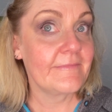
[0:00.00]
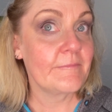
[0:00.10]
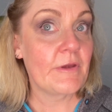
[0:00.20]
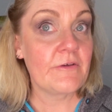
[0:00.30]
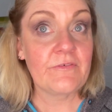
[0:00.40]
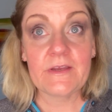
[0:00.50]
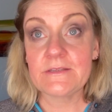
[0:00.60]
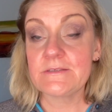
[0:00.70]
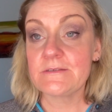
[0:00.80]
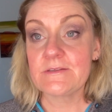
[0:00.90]

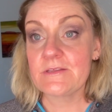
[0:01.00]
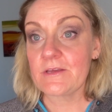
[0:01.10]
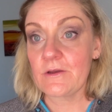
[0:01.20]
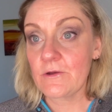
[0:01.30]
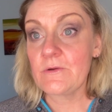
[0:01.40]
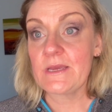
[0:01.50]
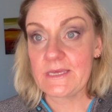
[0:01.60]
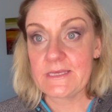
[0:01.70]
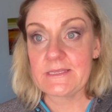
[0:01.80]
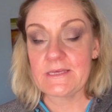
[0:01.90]
Perfect. So
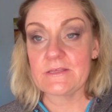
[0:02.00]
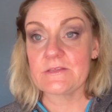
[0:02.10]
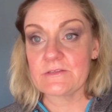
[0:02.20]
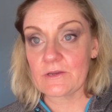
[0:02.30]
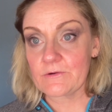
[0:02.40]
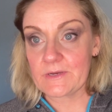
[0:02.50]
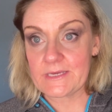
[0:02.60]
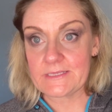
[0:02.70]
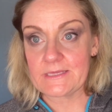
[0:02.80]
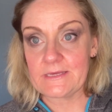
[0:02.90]
easy, so
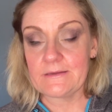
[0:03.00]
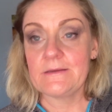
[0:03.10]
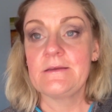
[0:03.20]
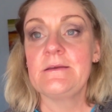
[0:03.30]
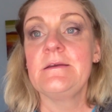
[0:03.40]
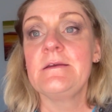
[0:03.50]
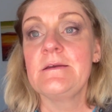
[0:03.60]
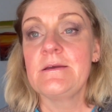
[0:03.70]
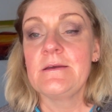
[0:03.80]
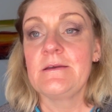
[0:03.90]
easy.
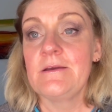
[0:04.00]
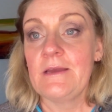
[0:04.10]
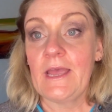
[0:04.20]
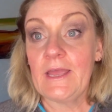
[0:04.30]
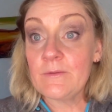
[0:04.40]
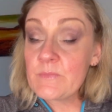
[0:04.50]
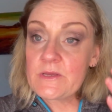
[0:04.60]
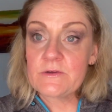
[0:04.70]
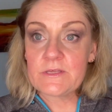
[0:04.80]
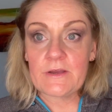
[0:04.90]
And
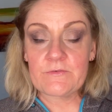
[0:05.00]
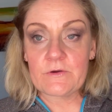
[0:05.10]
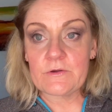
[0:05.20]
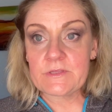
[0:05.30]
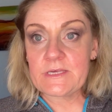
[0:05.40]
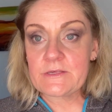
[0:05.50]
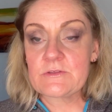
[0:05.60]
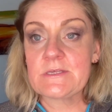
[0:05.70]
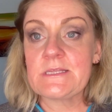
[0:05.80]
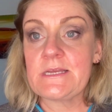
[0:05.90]
because I've got
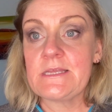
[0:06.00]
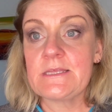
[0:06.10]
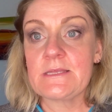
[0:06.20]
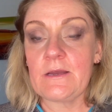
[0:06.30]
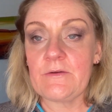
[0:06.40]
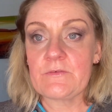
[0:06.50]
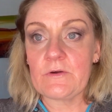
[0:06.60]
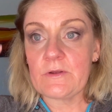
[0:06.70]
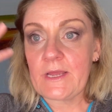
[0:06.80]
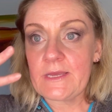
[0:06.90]
textured lids, I've
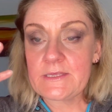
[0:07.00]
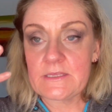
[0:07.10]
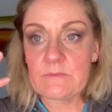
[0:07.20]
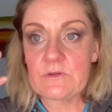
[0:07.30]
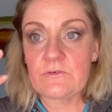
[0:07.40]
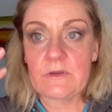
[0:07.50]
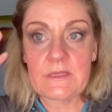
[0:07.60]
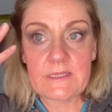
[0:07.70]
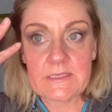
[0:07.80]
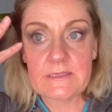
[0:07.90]
got asymmetry.
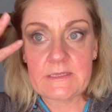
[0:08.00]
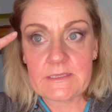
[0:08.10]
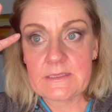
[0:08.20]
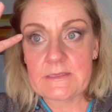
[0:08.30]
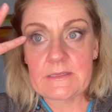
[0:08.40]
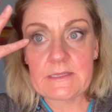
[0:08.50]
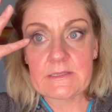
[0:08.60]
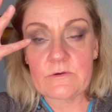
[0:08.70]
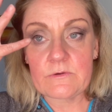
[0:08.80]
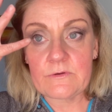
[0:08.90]
This
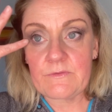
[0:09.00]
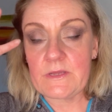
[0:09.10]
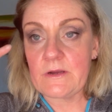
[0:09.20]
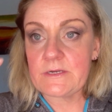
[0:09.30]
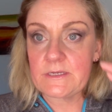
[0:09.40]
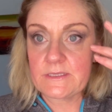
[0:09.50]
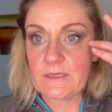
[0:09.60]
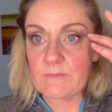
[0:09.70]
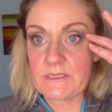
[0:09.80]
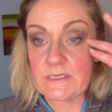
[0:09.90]
corner of the eye does
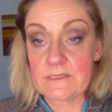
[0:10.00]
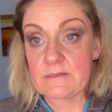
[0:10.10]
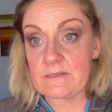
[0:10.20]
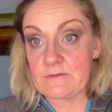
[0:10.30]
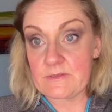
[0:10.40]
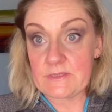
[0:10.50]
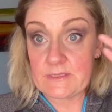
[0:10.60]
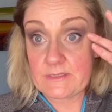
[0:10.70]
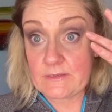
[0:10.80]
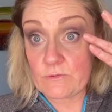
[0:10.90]
something
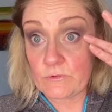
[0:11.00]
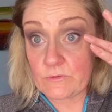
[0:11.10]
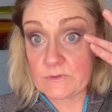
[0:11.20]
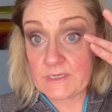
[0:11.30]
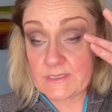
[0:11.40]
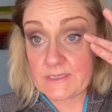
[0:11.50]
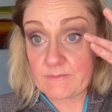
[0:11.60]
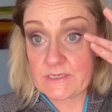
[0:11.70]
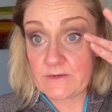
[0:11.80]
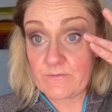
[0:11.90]
does
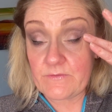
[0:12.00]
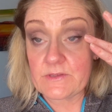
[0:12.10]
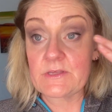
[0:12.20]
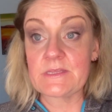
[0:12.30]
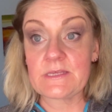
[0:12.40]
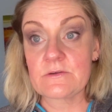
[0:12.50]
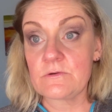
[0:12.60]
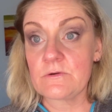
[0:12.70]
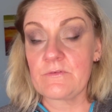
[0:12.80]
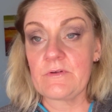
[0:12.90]
something different to this
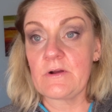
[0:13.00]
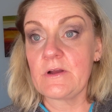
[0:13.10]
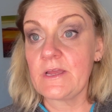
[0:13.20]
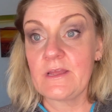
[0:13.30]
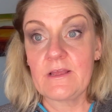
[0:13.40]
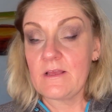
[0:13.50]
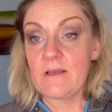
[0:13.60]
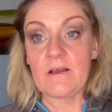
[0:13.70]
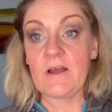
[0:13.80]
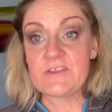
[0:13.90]
corner of your eye.
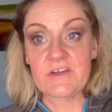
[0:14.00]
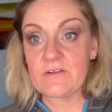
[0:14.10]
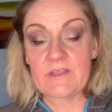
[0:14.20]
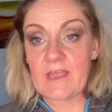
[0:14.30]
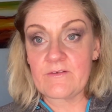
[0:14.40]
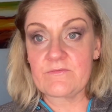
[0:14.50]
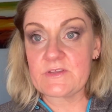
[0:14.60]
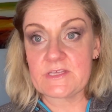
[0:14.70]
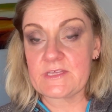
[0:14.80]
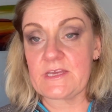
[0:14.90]
I don't have
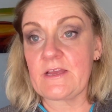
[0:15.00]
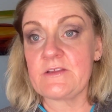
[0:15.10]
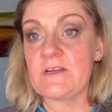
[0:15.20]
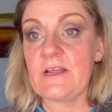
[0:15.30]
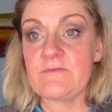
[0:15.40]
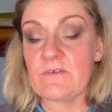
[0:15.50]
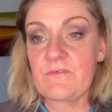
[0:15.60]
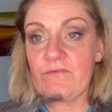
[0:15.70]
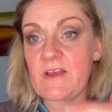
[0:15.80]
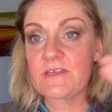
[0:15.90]
to
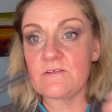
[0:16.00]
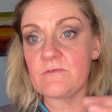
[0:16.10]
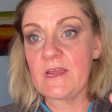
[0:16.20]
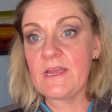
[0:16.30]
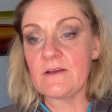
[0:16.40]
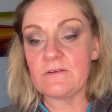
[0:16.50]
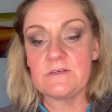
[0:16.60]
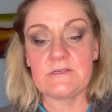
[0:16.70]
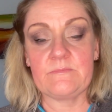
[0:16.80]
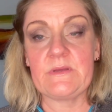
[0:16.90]
fuss
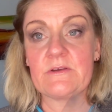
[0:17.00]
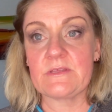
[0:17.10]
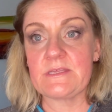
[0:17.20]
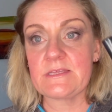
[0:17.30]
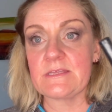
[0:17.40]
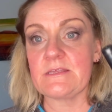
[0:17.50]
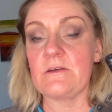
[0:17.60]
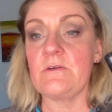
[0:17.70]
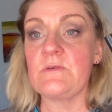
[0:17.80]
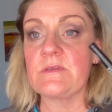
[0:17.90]
around because this is
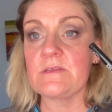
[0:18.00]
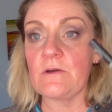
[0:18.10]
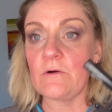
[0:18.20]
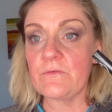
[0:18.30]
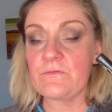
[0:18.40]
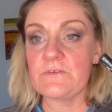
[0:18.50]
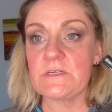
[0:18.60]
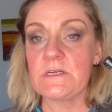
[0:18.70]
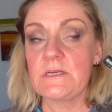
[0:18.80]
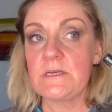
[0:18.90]
so soft,
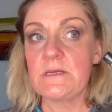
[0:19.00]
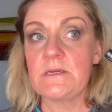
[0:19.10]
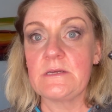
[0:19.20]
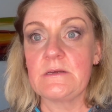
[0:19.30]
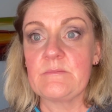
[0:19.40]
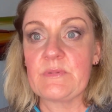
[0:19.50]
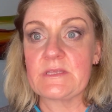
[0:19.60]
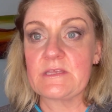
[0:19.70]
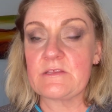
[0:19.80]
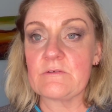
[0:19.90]
but
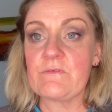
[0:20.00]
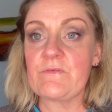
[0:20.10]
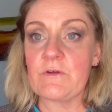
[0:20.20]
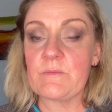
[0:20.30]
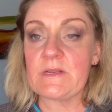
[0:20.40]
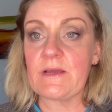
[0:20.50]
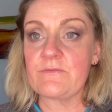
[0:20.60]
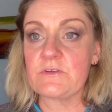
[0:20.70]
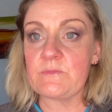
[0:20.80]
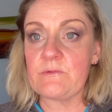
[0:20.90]
still firm
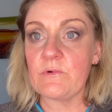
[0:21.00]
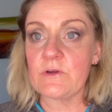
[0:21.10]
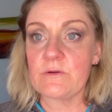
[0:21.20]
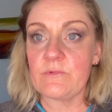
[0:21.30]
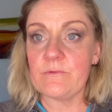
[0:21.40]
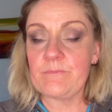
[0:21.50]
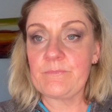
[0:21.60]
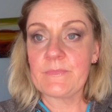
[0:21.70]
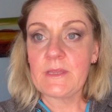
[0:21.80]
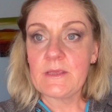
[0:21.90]
enough to be workable.
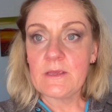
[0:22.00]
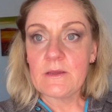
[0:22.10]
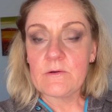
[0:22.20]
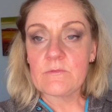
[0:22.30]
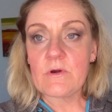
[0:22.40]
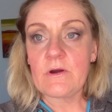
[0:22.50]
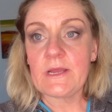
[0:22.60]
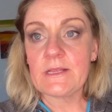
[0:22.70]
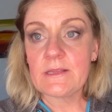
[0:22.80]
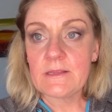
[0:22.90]

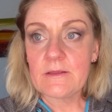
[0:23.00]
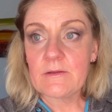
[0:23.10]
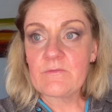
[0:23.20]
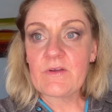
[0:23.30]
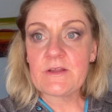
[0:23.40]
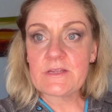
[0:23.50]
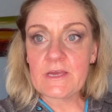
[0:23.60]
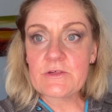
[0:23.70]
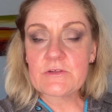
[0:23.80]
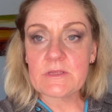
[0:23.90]
Right,
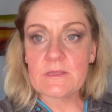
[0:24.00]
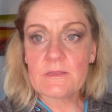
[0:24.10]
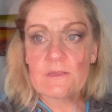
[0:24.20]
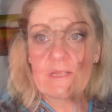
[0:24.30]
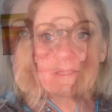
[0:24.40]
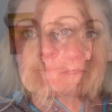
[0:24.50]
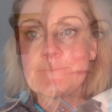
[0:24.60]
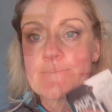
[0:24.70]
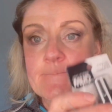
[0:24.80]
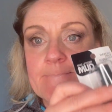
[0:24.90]
foundation. Let's
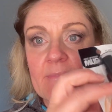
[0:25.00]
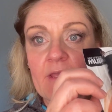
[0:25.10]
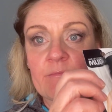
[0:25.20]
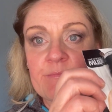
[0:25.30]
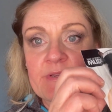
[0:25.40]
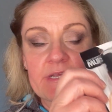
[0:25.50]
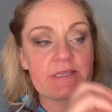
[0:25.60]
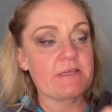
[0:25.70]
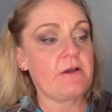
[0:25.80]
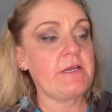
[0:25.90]
open it. I'm a bit
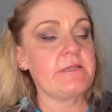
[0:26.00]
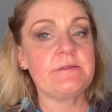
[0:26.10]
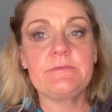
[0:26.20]
excited.